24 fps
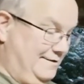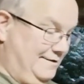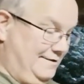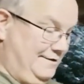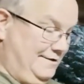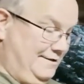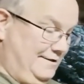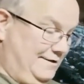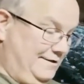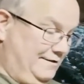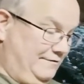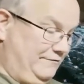I
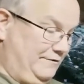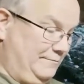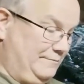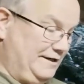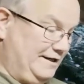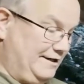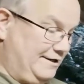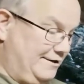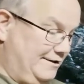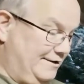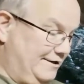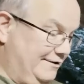gotta find my
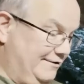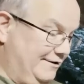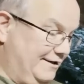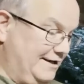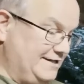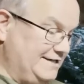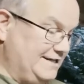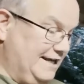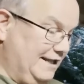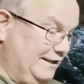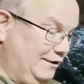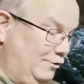card here
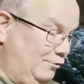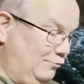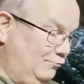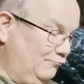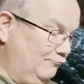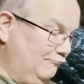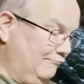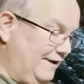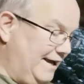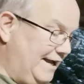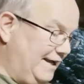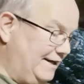again. Yellow,
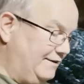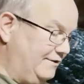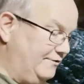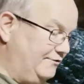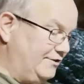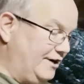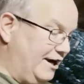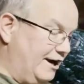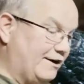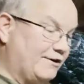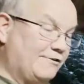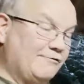red,
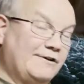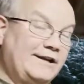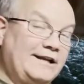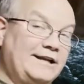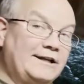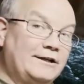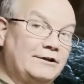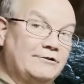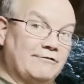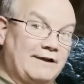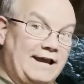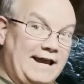dark green,
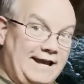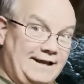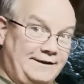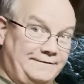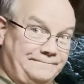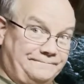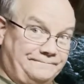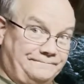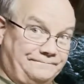and gray.